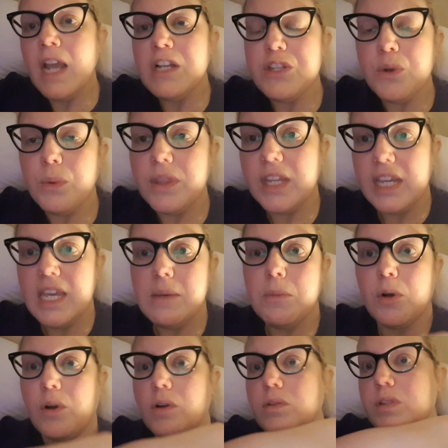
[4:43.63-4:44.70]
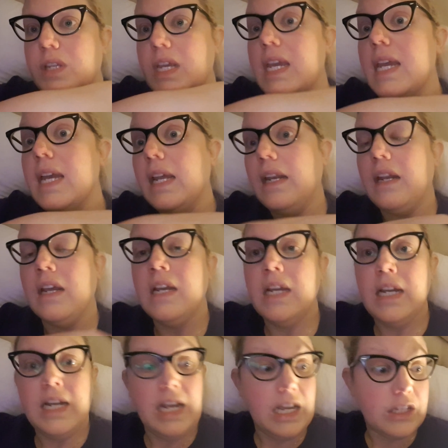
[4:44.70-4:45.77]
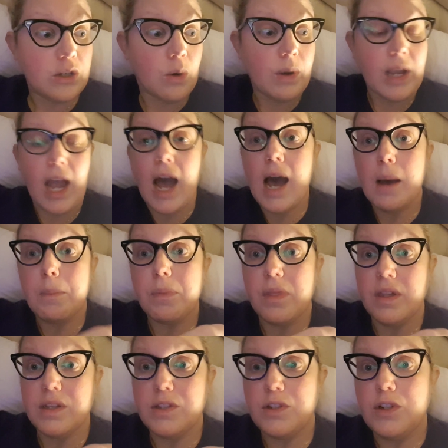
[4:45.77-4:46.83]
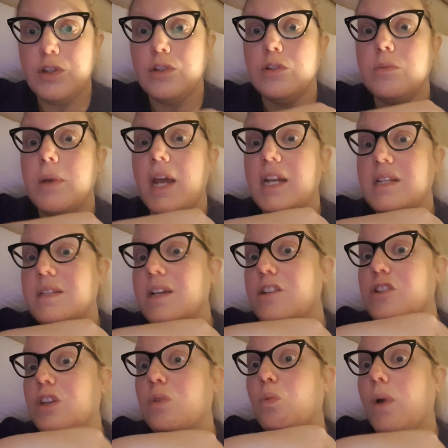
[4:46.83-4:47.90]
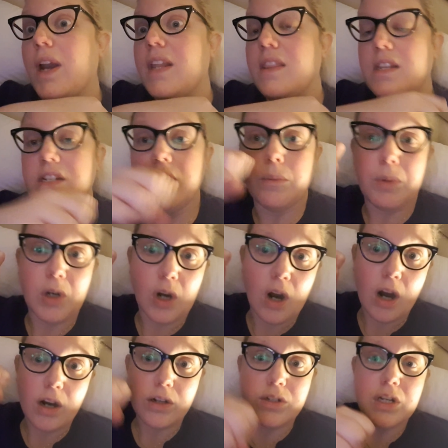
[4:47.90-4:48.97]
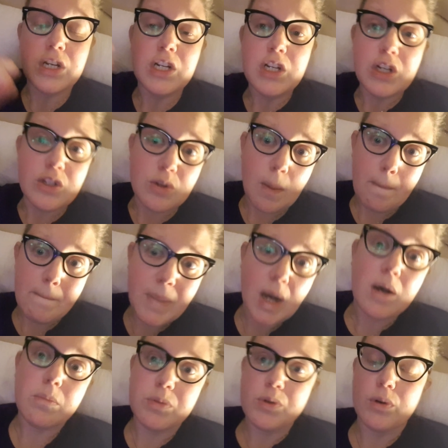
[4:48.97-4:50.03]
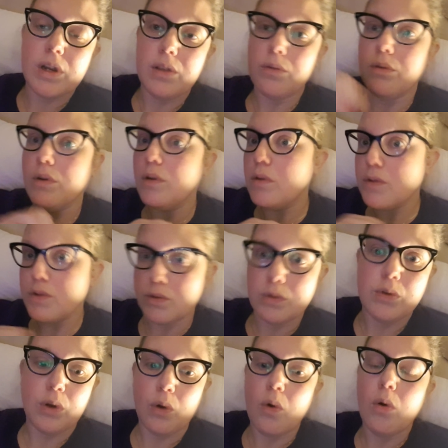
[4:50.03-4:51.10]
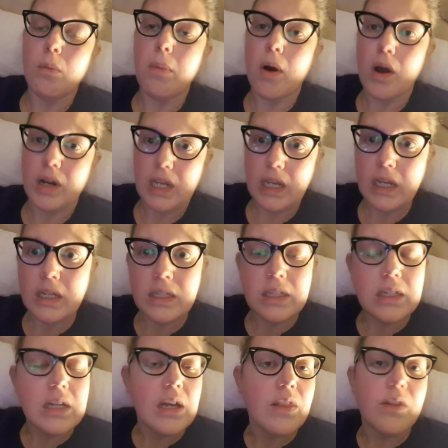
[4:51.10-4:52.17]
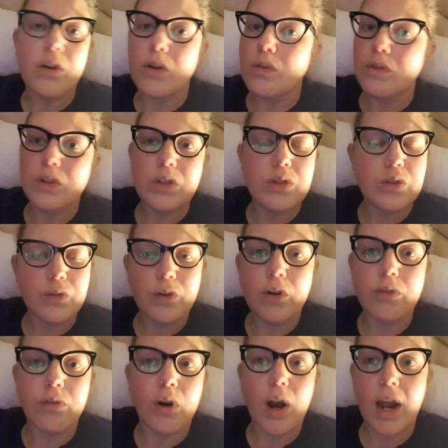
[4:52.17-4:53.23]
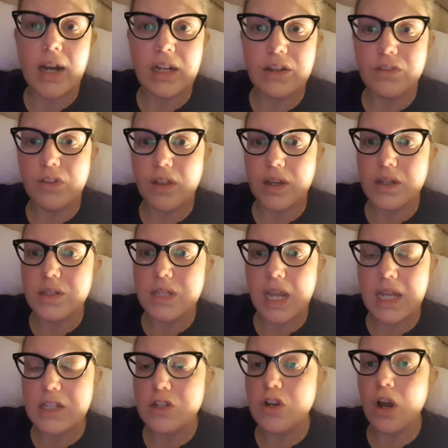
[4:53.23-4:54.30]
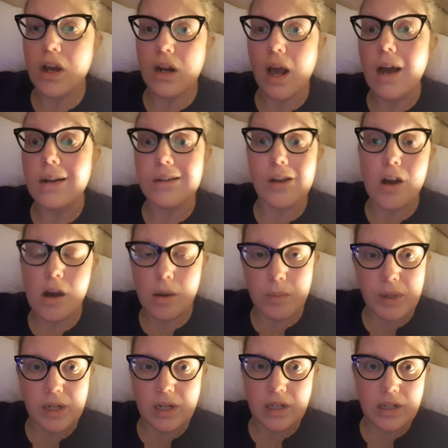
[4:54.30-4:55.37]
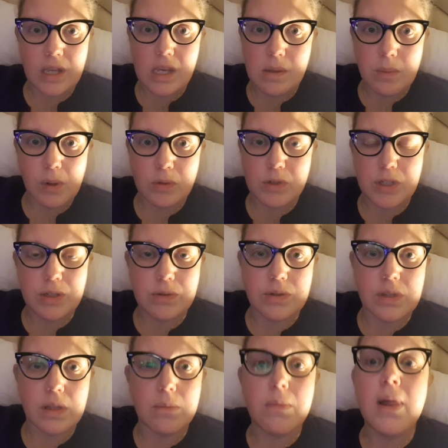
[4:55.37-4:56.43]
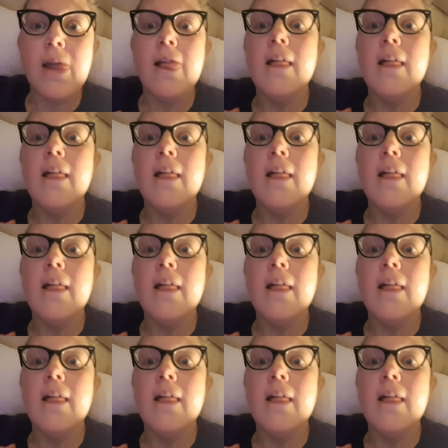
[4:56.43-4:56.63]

So when the chemo goes in, it's going up this tube and essentially right at the tip of your heart. So it pumps right through and goes through your whole body. They're used for a variety of things. It's not uncommon in chemo to use them.